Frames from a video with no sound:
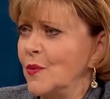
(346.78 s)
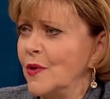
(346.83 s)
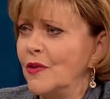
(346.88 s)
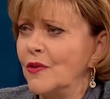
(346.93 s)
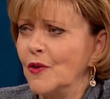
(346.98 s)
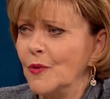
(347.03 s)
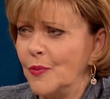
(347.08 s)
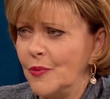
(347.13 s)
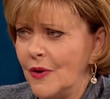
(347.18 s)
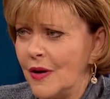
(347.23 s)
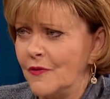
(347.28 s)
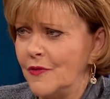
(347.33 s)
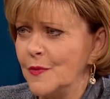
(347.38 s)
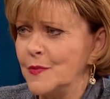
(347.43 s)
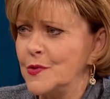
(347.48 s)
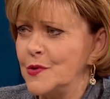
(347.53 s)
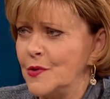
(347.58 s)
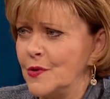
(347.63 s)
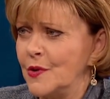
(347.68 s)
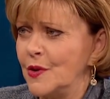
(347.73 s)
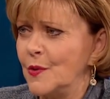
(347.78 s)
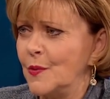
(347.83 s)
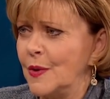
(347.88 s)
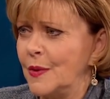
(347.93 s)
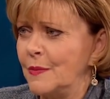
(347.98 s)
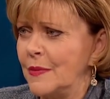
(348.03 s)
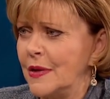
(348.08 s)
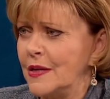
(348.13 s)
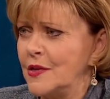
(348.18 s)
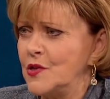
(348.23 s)
with your Proverbs
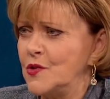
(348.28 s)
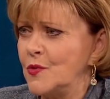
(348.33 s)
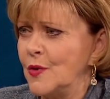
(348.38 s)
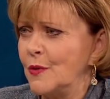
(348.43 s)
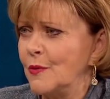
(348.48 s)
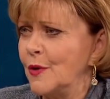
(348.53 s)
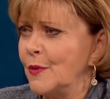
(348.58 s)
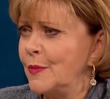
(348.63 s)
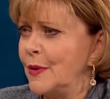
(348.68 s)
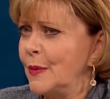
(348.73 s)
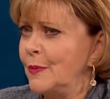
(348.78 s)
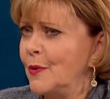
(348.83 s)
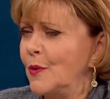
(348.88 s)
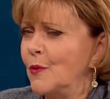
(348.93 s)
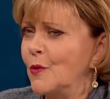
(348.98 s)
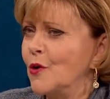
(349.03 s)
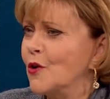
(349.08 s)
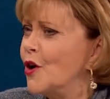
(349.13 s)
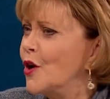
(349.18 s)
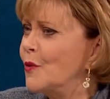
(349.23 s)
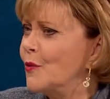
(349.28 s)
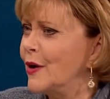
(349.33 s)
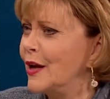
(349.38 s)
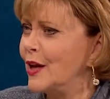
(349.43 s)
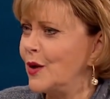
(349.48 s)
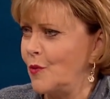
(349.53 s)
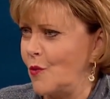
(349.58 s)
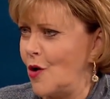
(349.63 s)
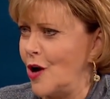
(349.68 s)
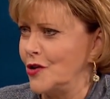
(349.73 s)
31 ministry where people were
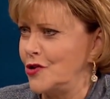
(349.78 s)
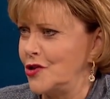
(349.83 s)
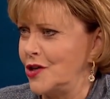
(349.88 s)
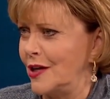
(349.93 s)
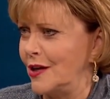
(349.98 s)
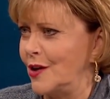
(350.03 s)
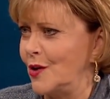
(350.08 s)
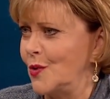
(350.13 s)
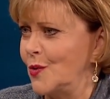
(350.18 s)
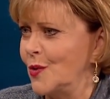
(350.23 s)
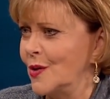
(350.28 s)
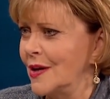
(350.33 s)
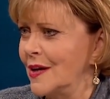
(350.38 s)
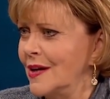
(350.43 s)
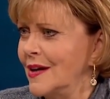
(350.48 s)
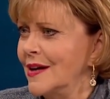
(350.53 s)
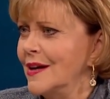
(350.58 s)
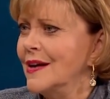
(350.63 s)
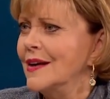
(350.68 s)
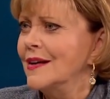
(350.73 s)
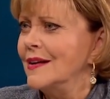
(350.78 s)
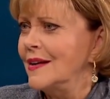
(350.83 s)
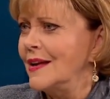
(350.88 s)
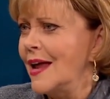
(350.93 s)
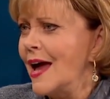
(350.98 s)
already watching you. Mm -hmm.